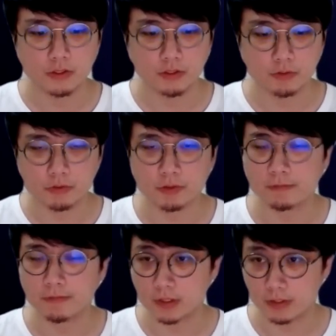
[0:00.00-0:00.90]
due to
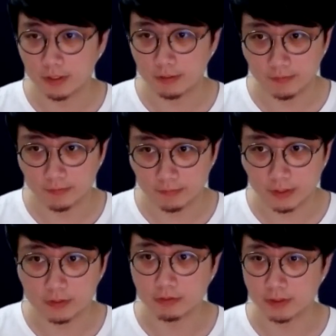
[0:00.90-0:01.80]
the
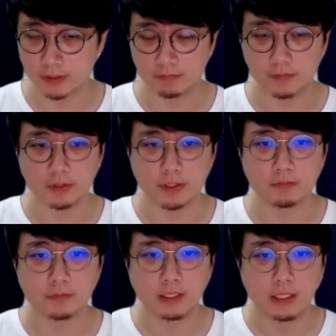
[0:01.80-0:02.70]
volatility. Okay.
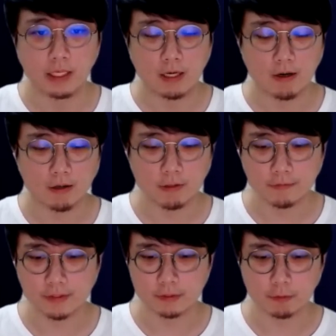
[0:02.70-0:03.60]

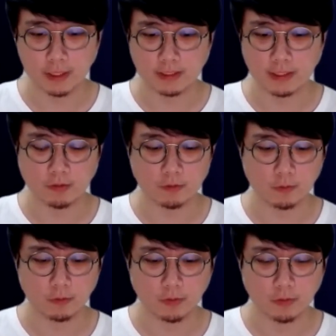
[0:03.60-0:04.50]
However, right now,
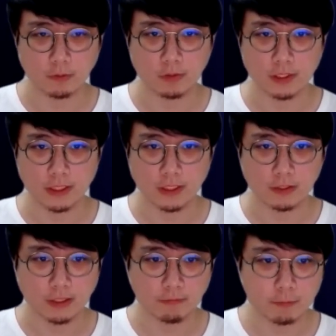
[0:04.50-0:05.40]

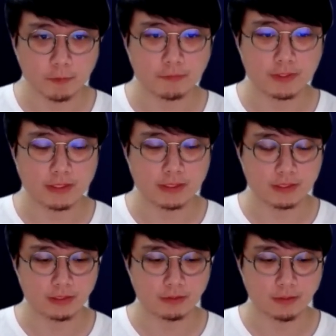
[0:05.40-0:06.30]
even with this
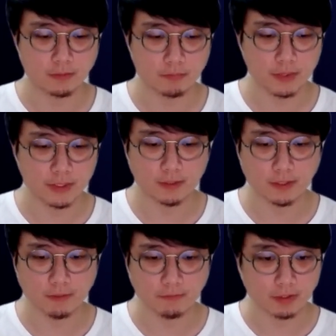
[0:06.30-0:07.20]
big
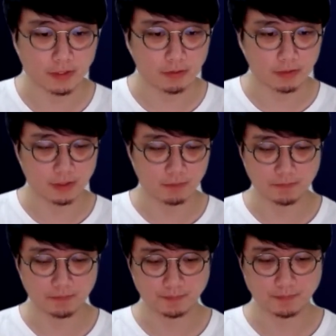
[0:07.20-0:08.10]
volatility,
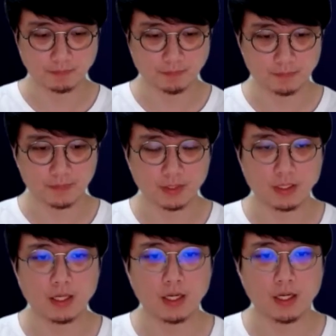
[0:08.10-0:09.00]

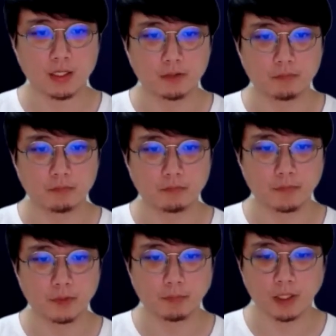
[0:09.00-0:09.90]
uh,
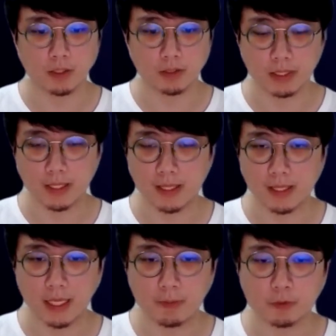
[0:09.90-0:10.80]
people are
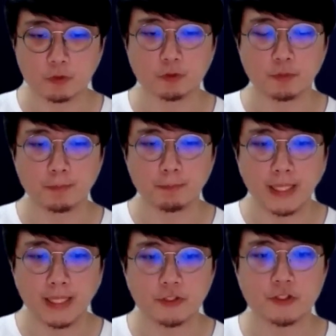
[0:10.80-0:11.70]
able to
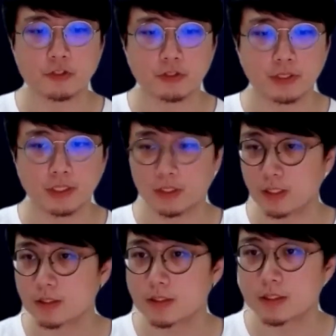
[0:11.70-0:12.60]
manage their
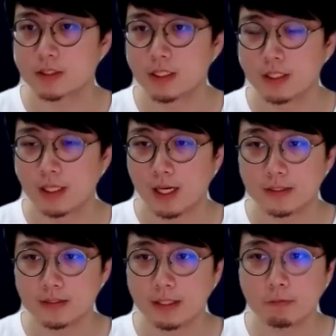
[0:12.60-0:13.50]
losses. I
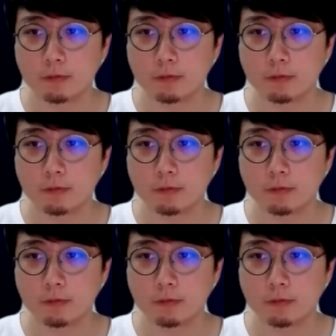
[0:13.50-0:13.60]
think